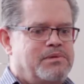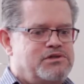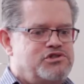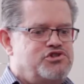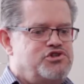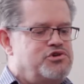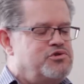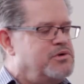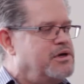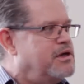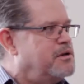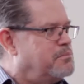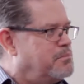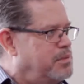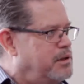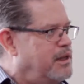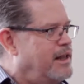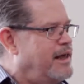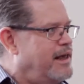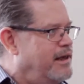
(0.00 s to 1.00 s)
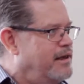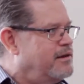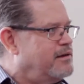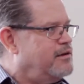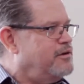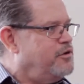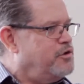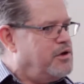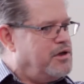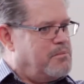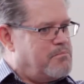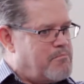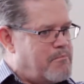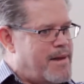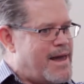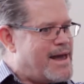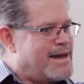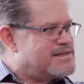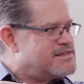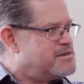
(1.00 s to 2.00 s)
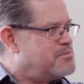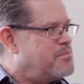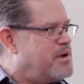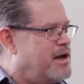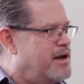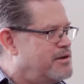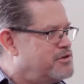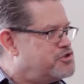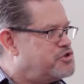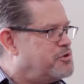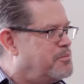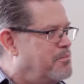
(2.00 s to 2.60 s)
but you can play, you can maximize